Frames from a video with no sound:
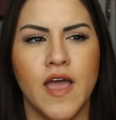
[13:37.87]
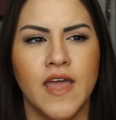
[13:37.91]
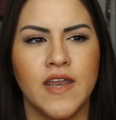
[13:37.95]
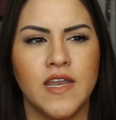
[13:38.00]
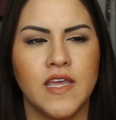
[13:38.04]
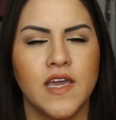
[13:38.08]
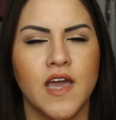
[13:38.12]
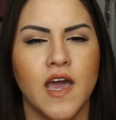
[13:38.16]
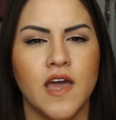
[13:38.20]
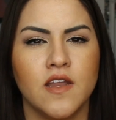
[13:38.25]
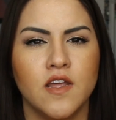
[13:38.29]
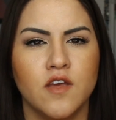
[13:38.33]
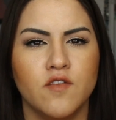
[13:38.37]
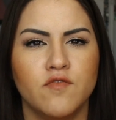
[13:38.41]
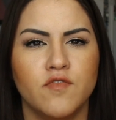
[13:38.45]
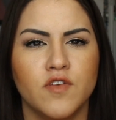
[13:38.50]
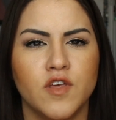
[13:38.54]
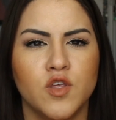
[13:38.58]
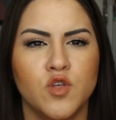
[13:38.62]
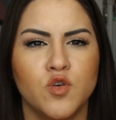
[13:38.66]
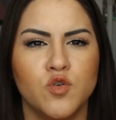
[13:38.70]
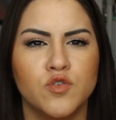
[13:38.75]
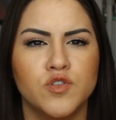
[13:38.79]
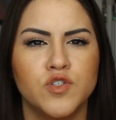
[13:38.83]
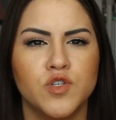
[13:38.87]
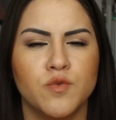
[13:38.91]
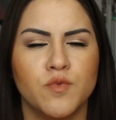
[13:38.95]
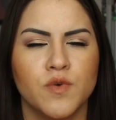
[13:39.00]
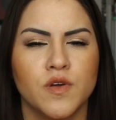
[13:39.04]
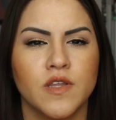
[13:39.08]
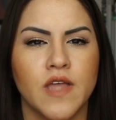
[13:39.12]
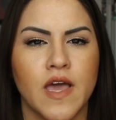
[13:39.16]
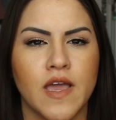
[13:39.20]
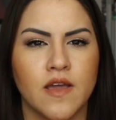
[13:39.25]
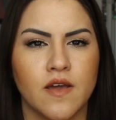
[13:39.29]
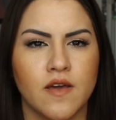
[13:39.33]
any kind of
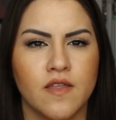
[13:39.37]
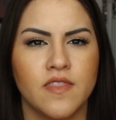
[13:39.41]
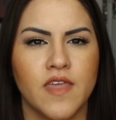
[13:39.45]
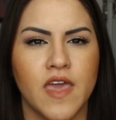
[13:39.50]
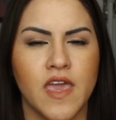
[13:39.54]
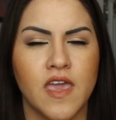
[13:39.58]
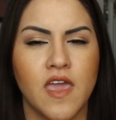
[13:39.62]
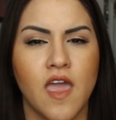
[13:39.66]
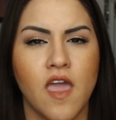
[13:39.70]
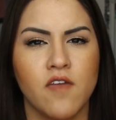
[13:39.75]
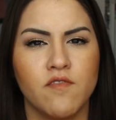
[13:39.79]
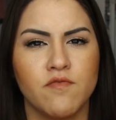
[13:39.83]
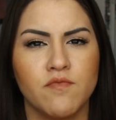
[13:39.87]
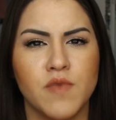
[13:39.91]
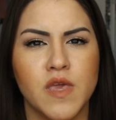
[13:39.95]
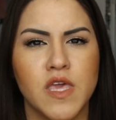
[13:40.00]
YouTuber, like they gave